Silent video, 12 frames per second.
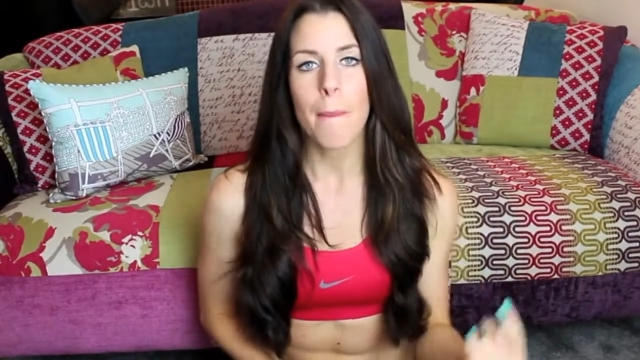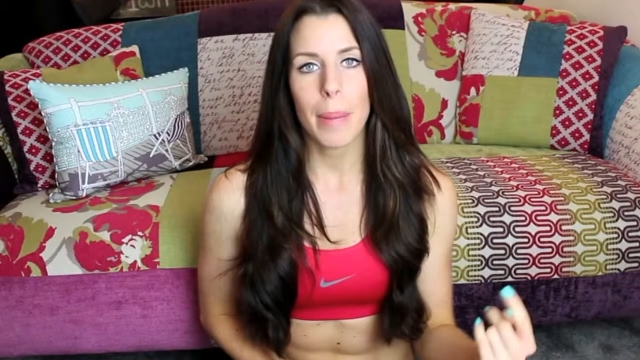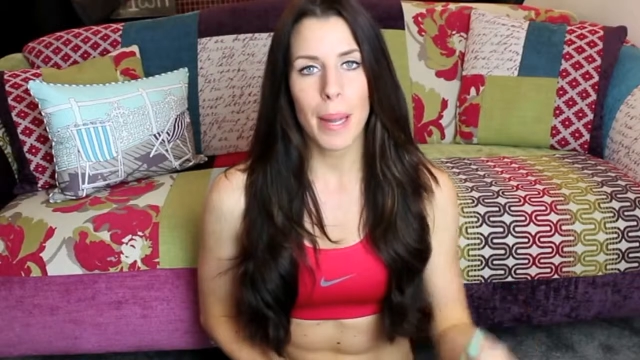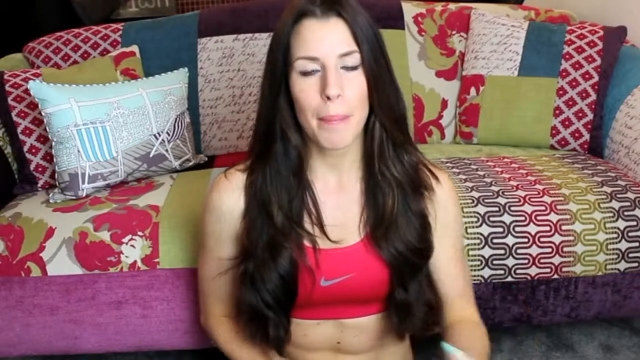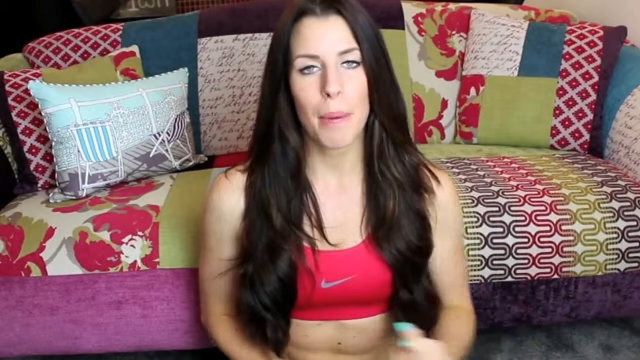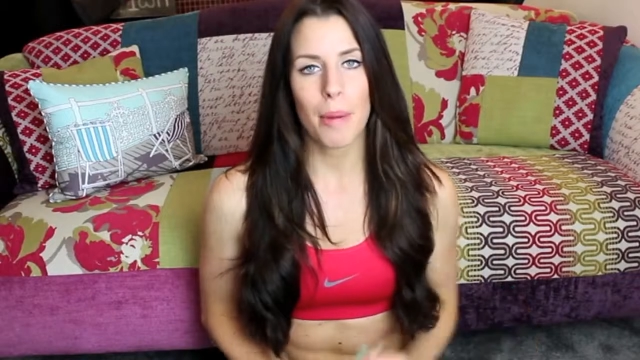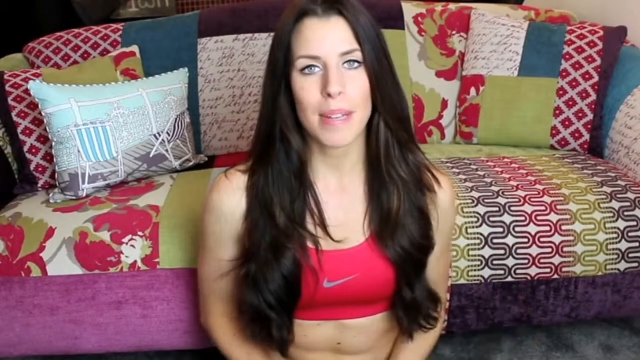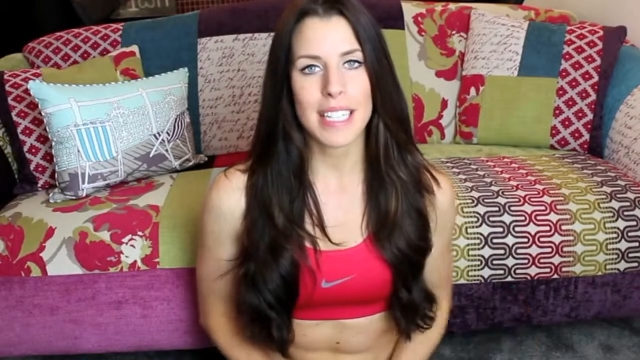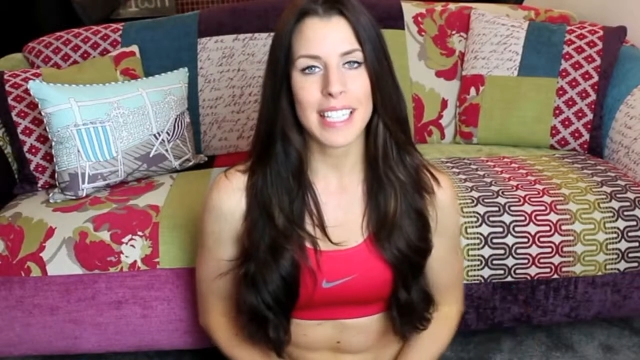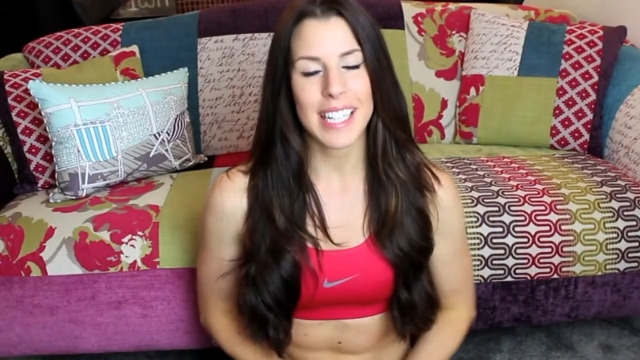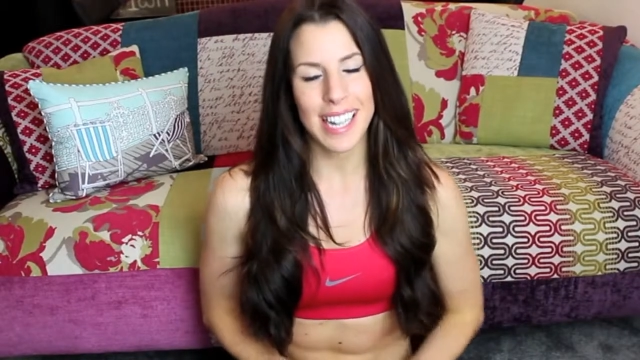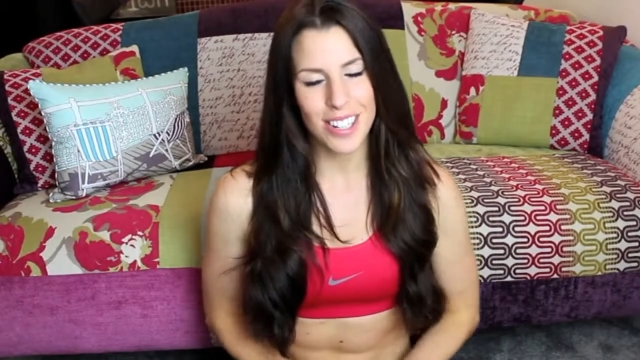but I promise
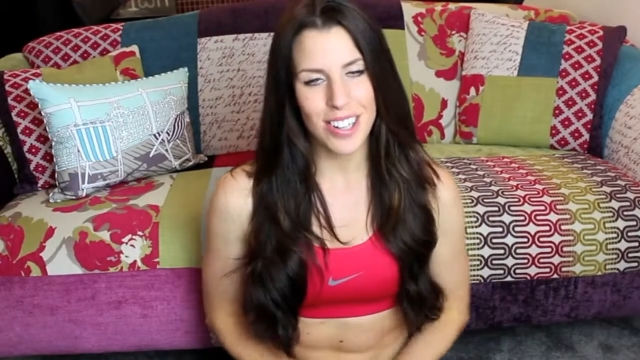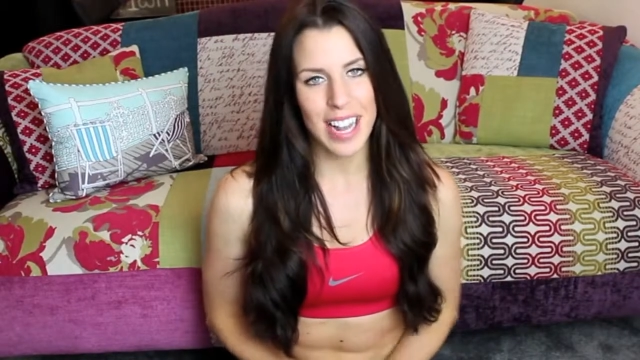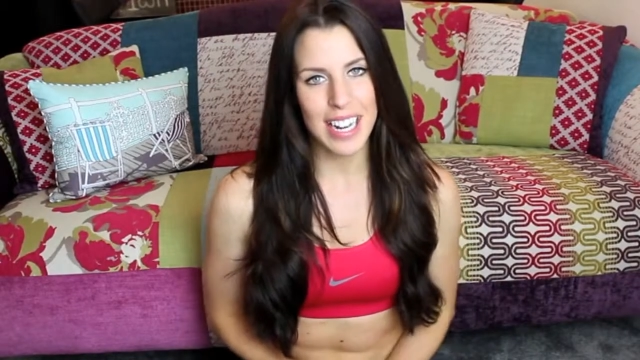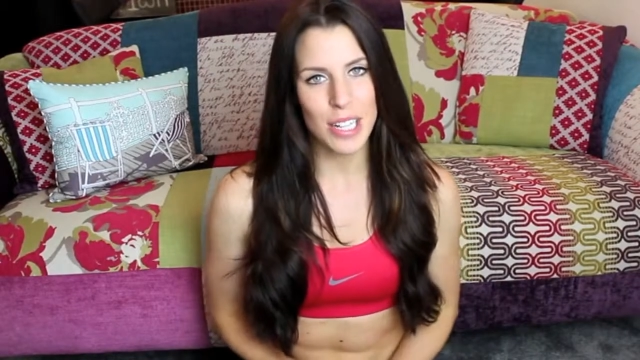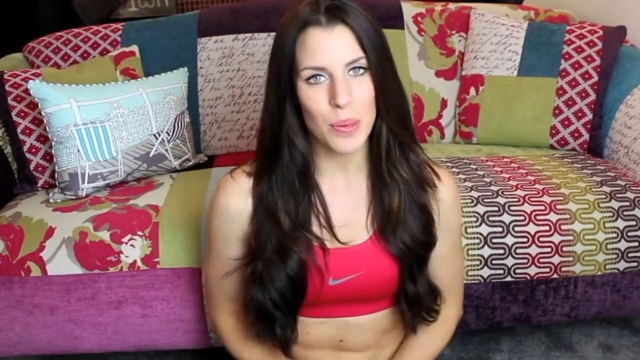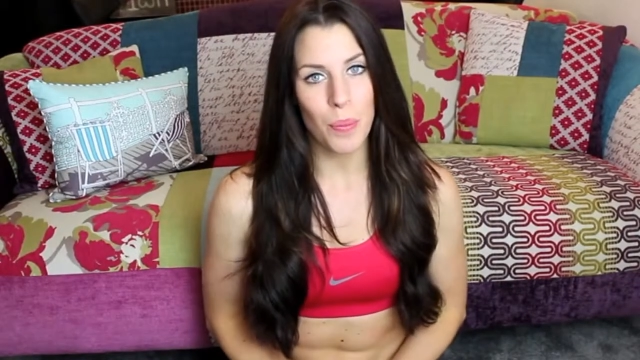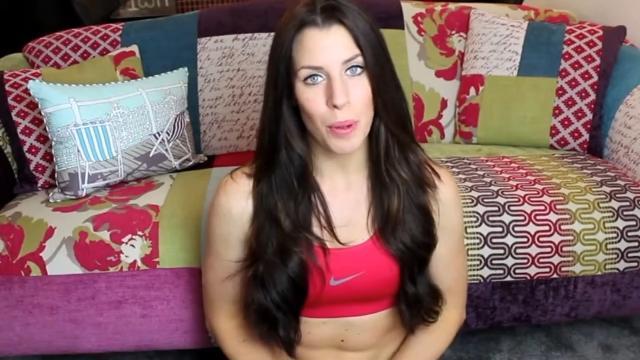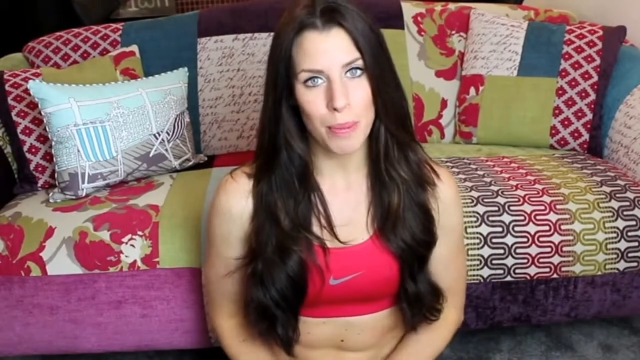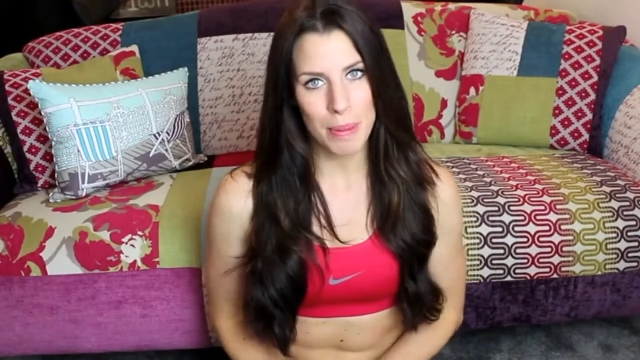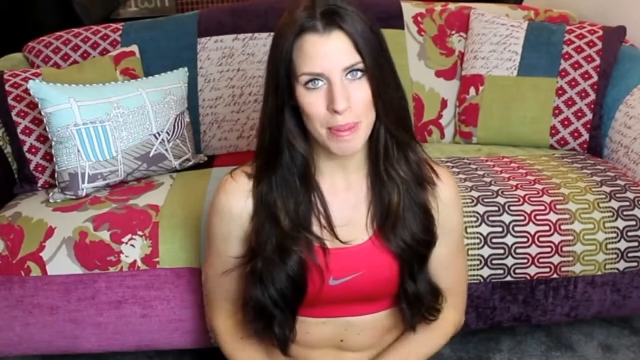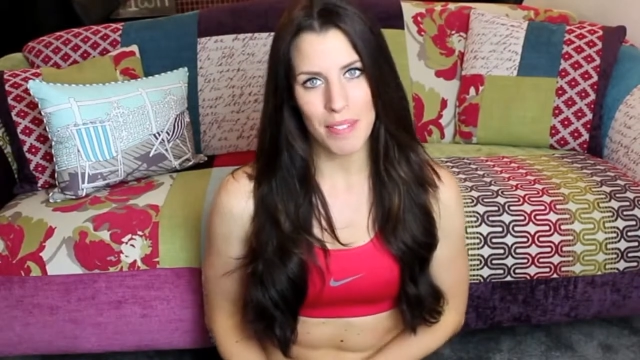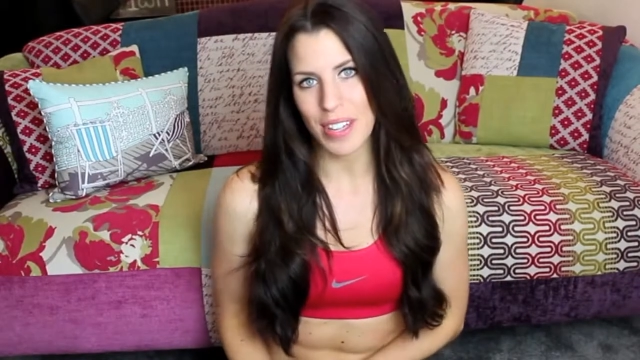the next challenge will
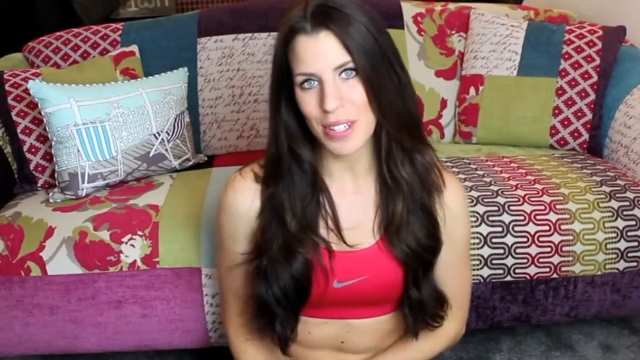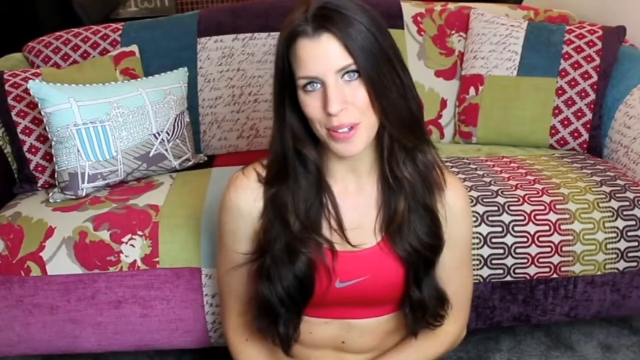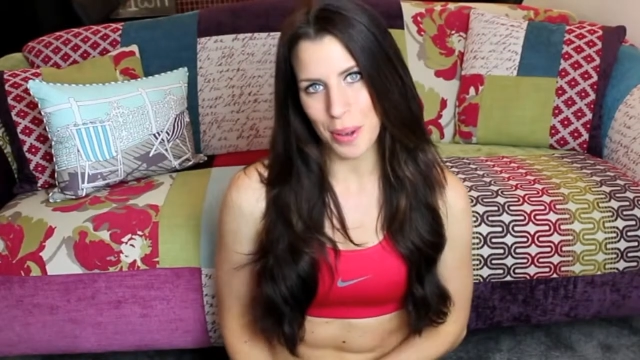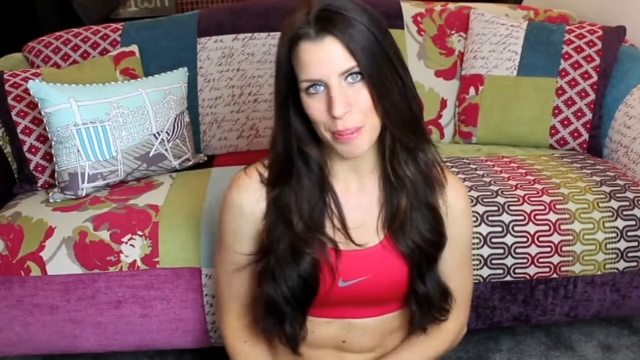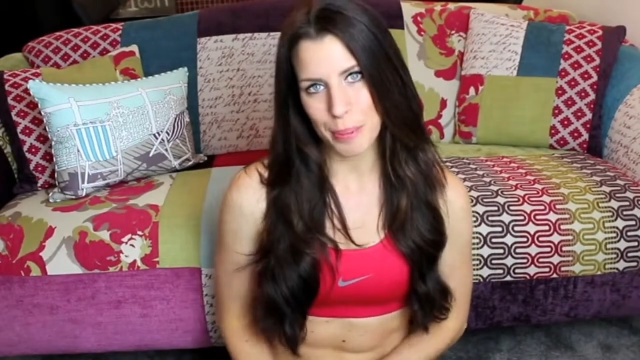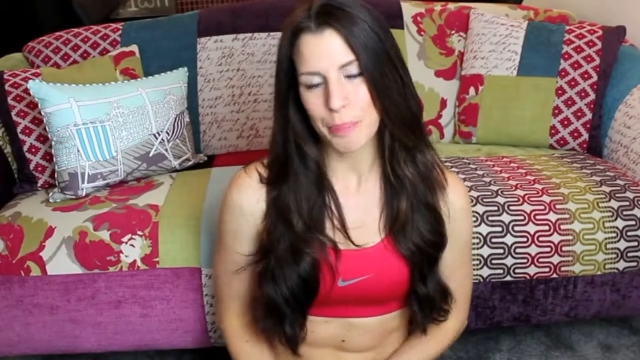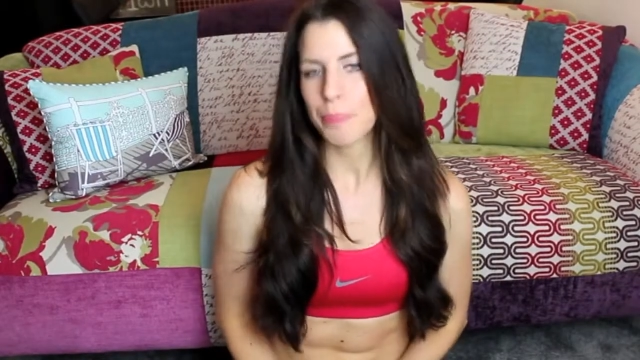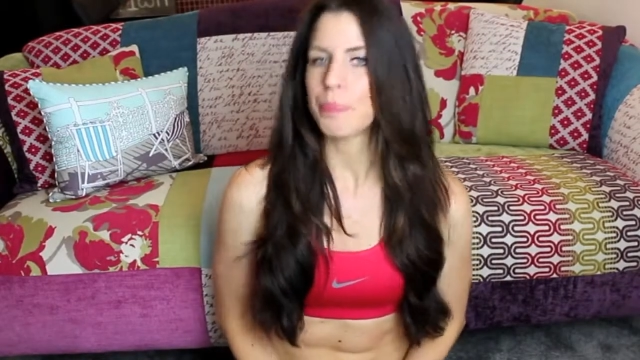be muffin top.